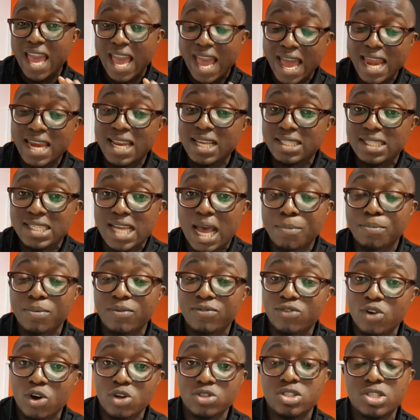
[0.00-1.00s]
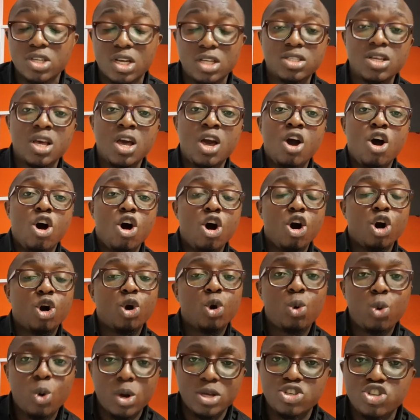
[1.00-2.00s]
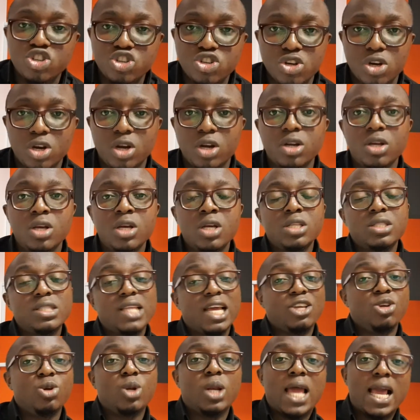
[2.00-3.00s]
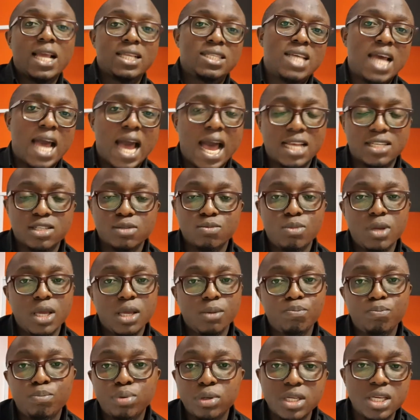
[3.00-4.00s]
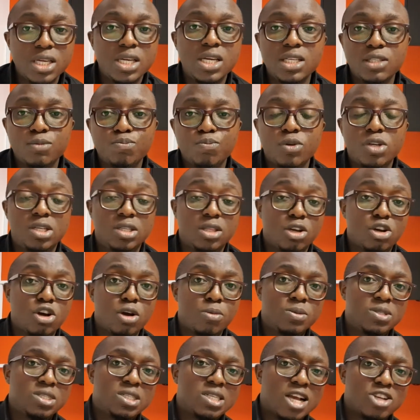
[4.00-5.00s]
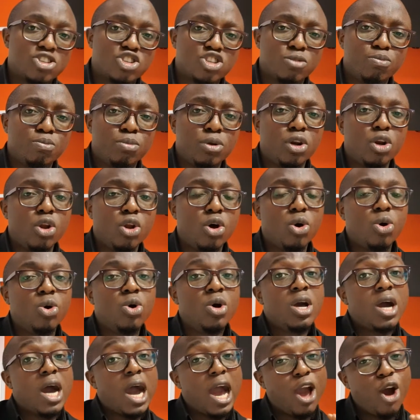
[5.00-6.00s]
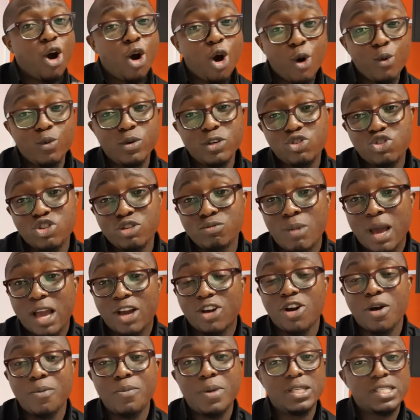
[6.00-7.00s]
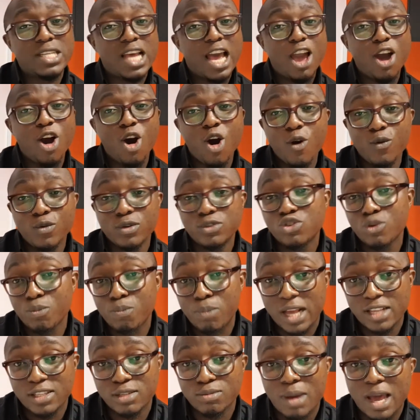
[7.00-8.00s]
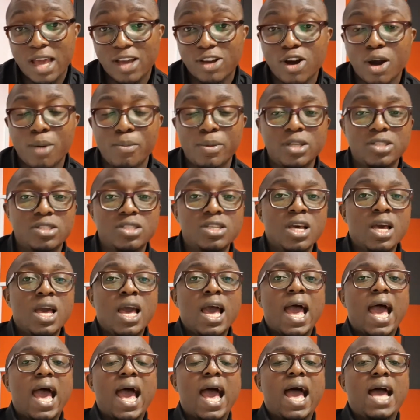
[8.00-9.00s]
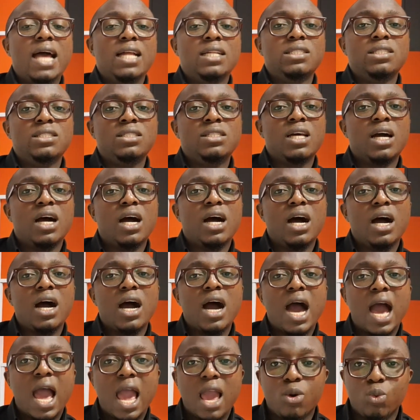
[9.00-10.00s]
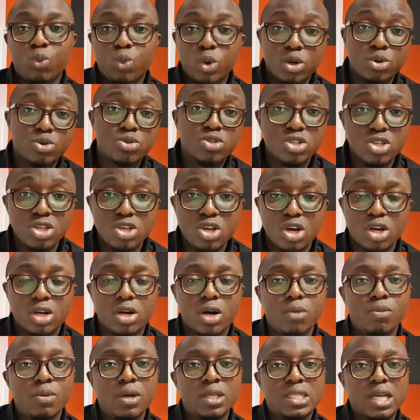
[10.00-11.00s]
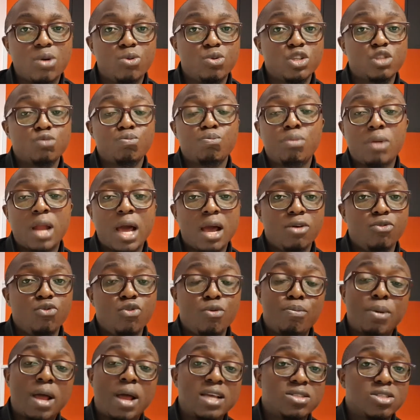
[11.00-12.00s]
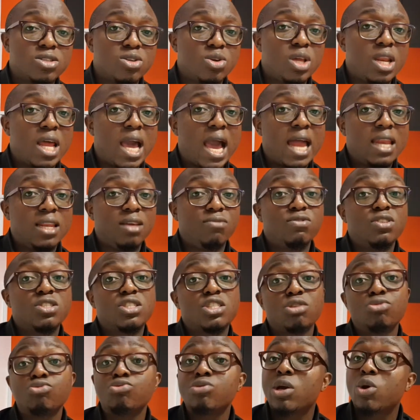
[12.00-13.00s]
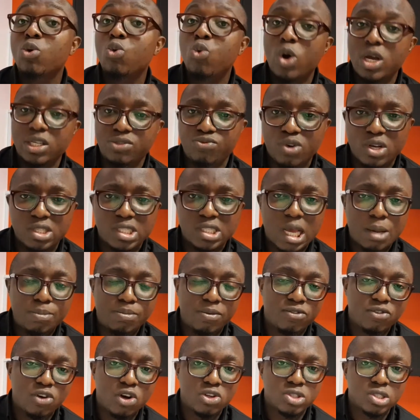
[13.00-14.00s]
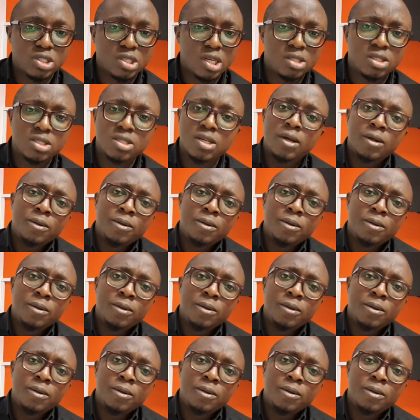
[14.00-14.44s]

any type of content or question that you'd like to ask me, please put it in the comment section below. I always read my comments. I always reply to my comments, and I will see your comment. I'll reply to it, and if it's a request for a type of content,